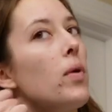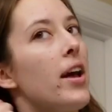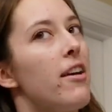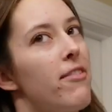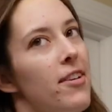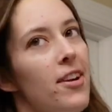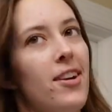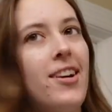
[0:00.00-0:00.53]

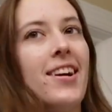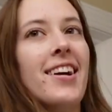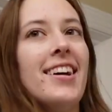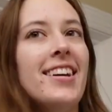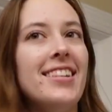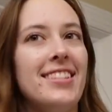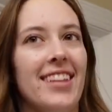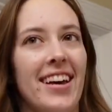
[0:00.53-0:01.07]
wave here
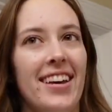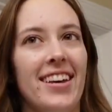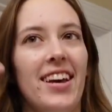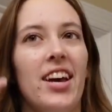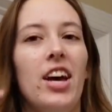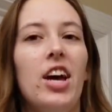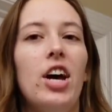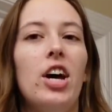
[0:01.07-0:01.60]
is, like,
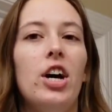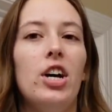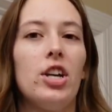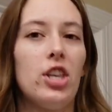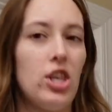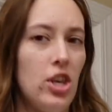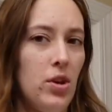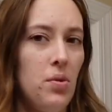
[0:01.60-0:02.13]

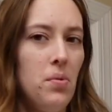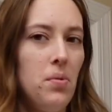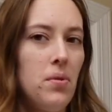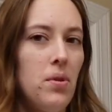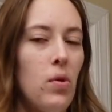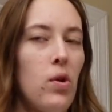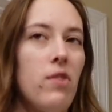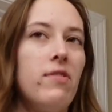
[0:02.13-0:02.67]
cute
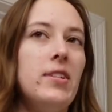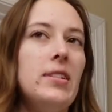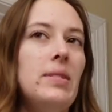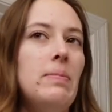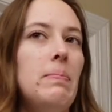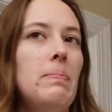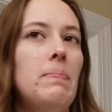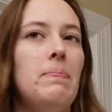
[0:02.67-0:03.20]
or if
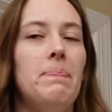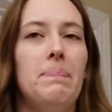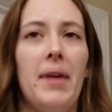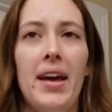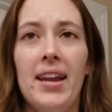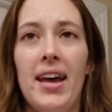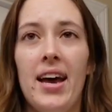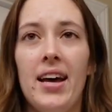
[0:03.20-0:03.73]
it's
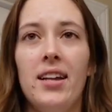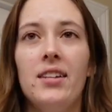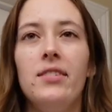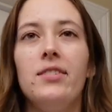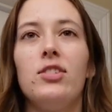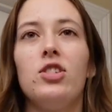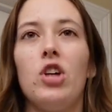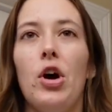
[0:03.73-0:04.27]
bedhead.
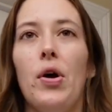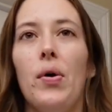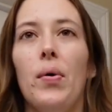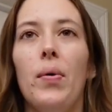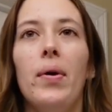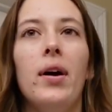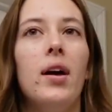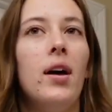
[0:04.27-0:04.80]

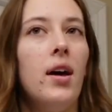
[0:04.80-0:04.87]
So,